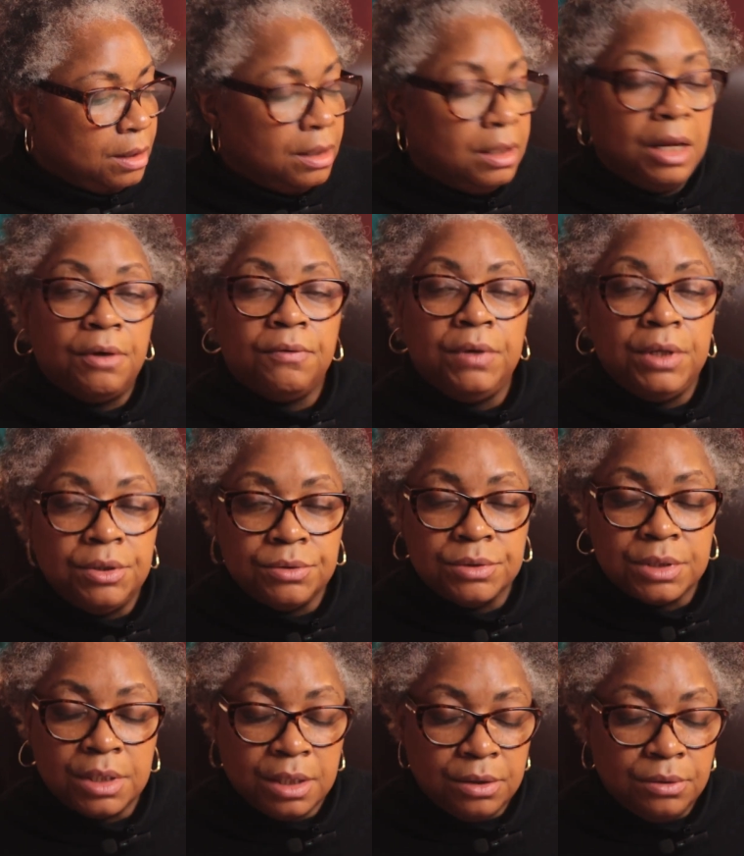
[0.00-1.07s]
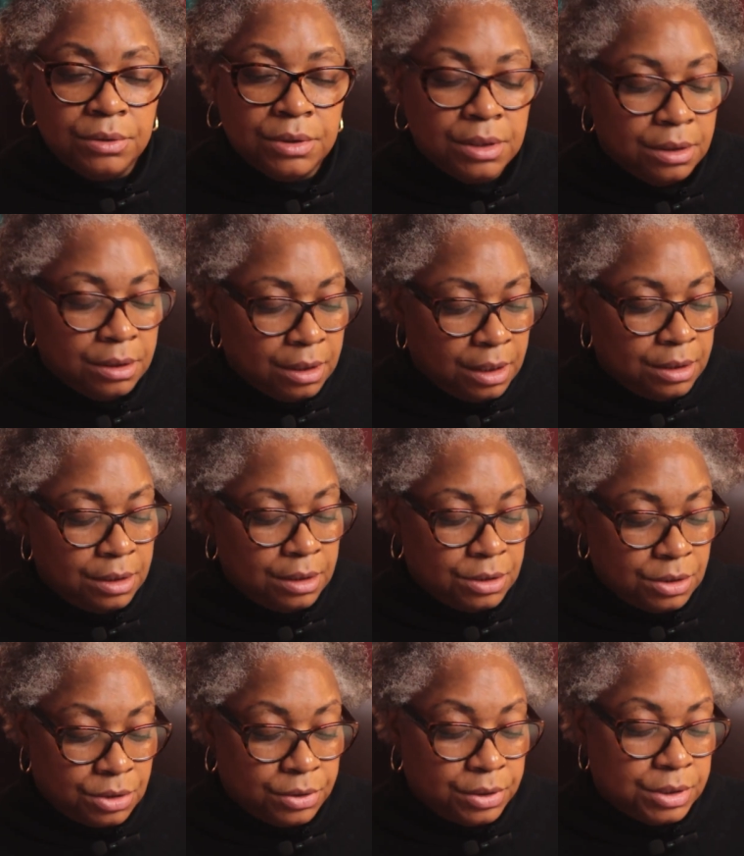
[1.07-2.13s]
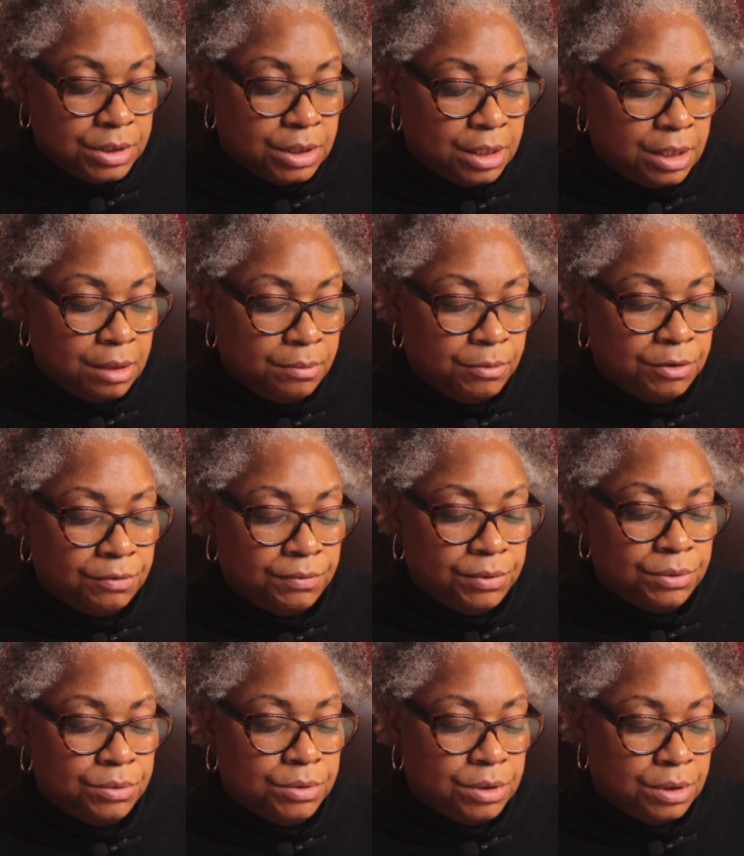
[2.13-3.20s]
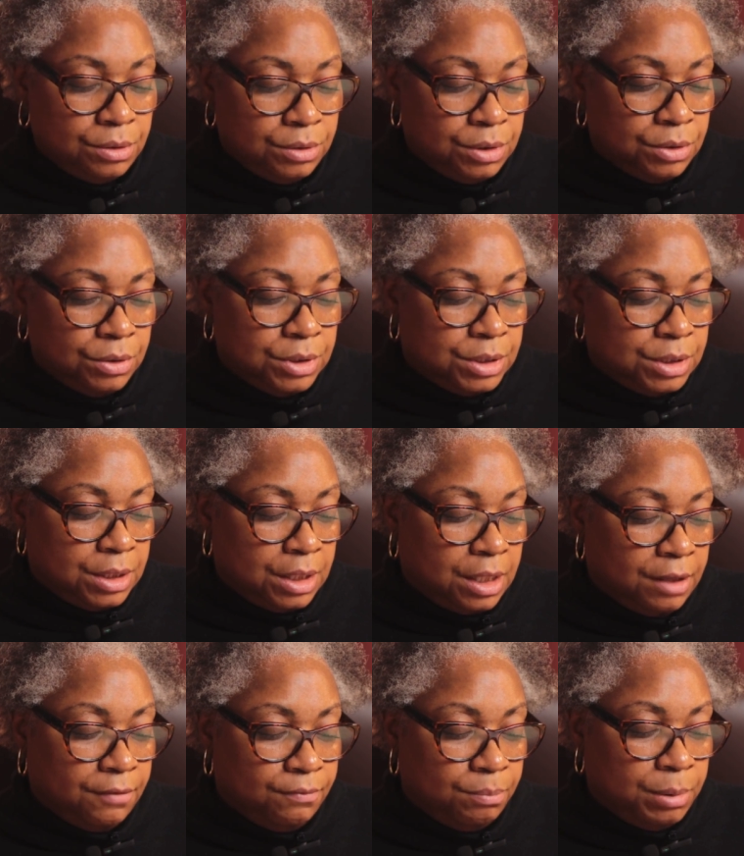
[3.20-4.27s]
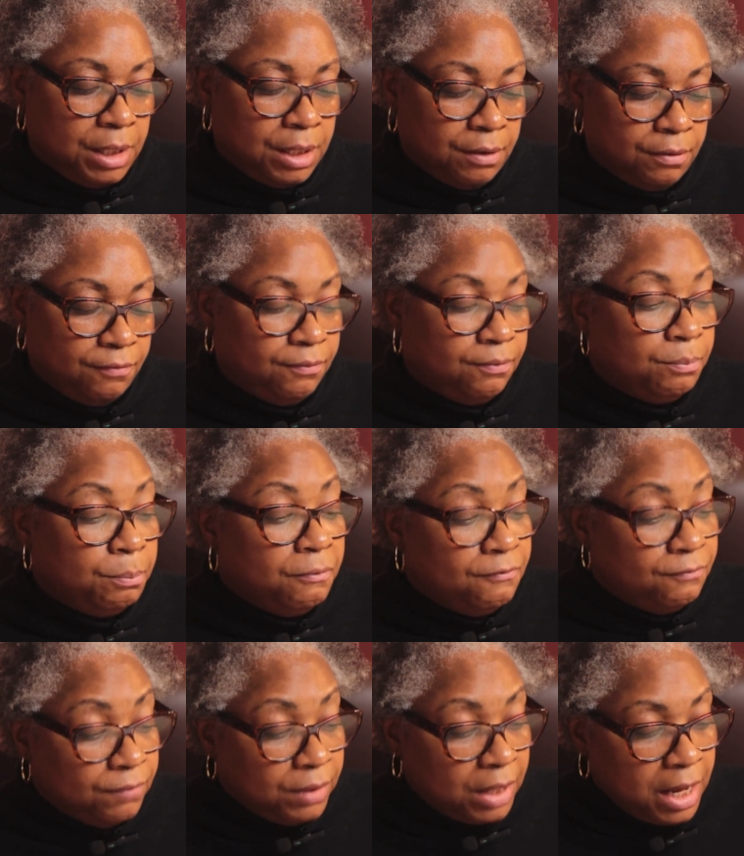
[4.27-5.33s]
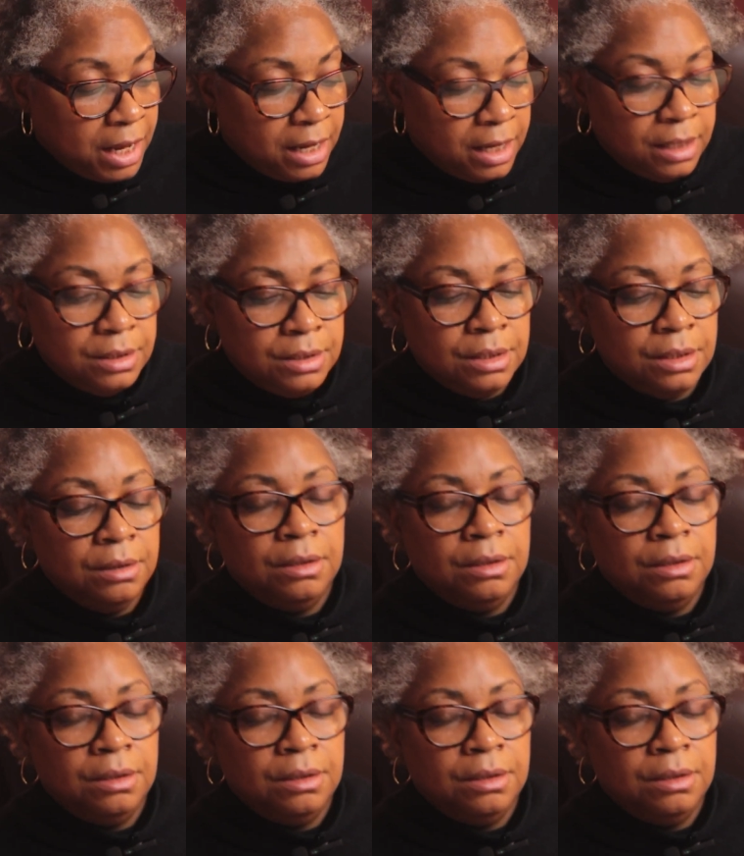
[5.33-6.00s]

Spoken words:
narrator's guilt. It starts to come through. So you'll notice that I've flagged